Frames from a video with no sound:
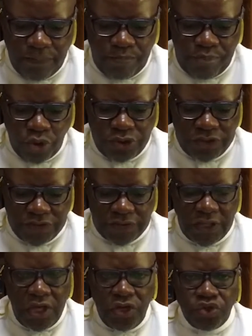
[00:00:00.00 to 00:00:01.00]
bodies.
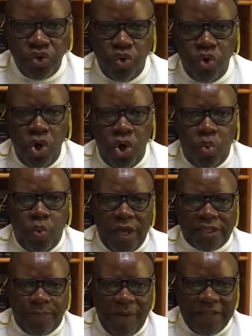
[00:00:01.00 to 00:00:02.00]
So we
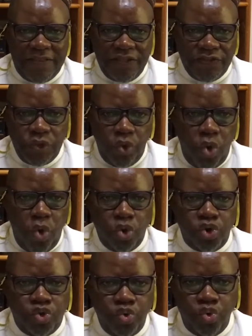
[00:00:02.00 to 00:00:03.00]
expect this law
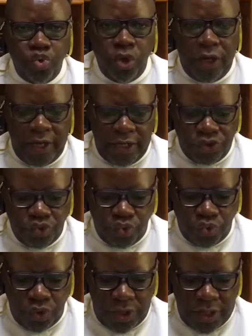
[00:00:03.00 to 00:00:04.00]

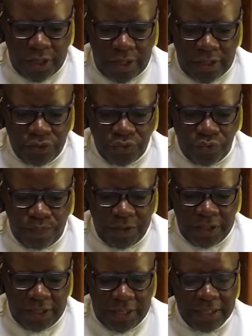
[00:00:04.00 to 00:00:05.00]
to
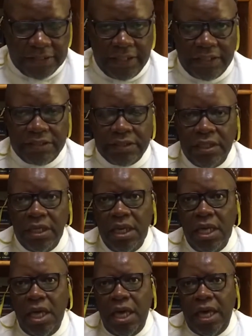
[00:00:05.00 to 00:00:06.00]
be enacted.
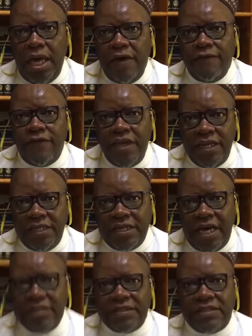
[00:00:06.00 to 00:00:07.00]

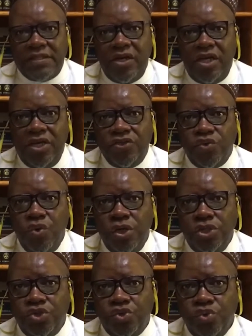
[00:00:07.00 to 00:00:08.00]
Veritas is
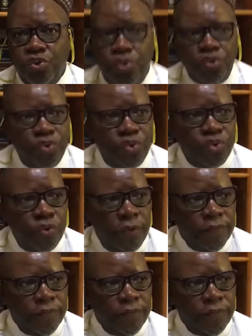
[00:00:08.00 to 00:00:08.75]
going to.